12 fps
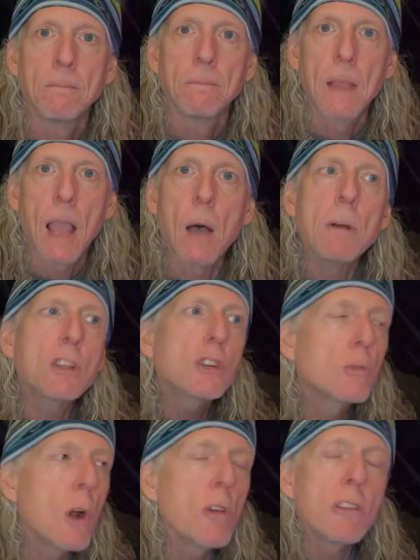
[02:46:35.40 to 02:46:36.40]
How much
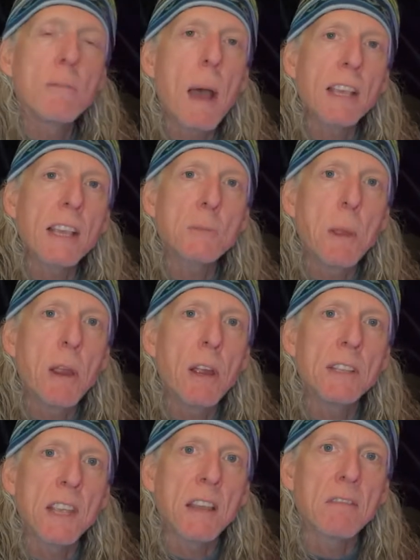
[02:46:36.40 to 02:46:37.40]
growth am I
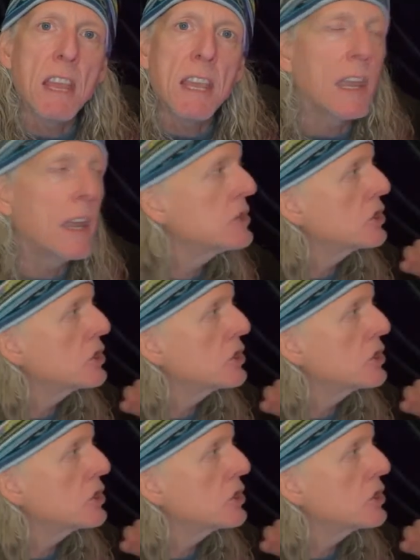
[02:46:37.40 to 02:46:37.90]
experiencing thinking it's